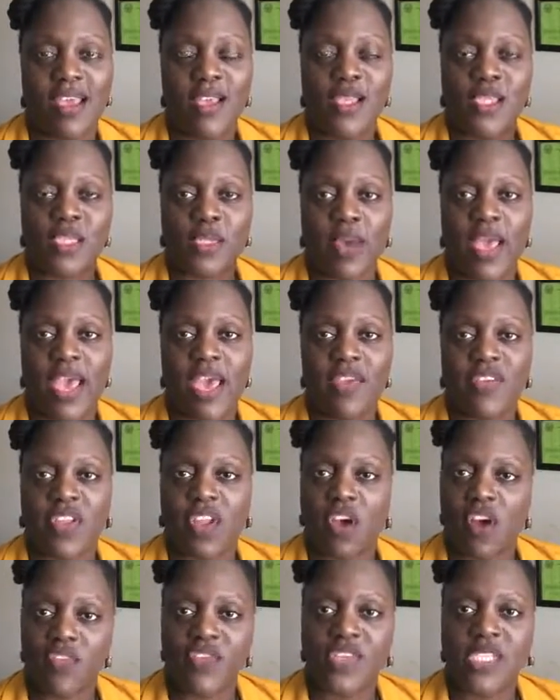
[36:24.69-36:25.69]
So I have an
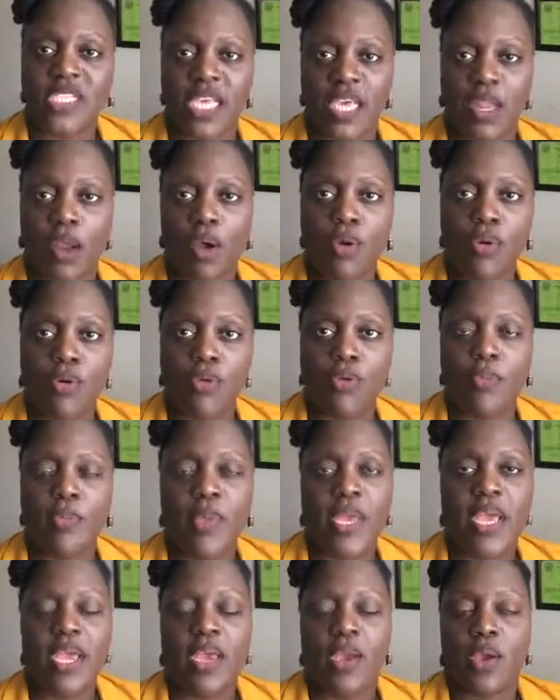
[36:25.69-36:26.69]
office at home,
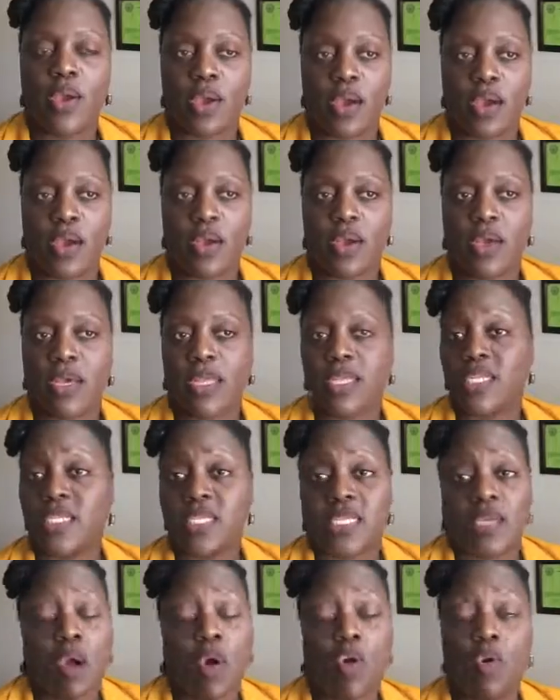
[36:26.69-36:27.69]
and it's
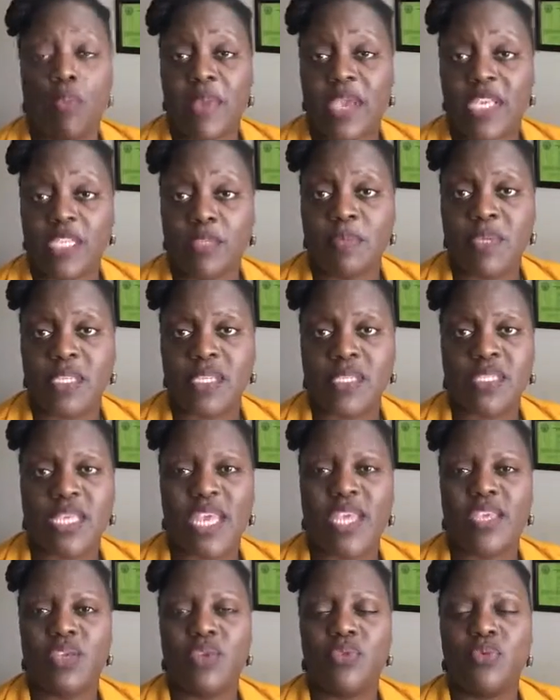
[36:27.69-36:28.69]
a home-based business,
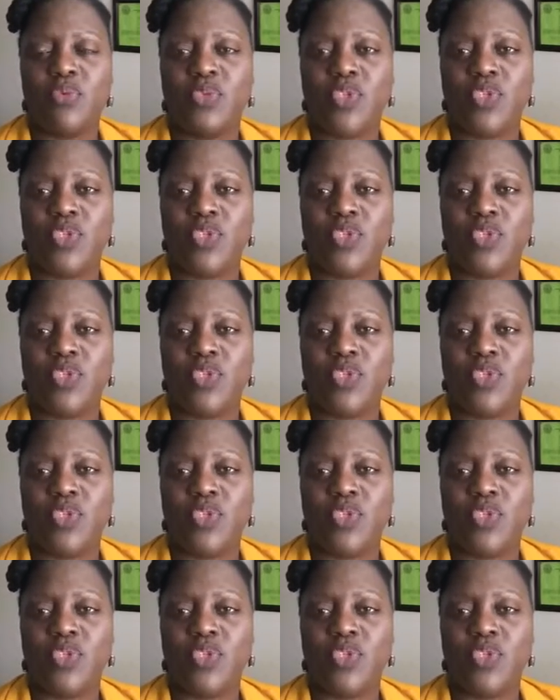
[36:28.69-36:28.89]
and you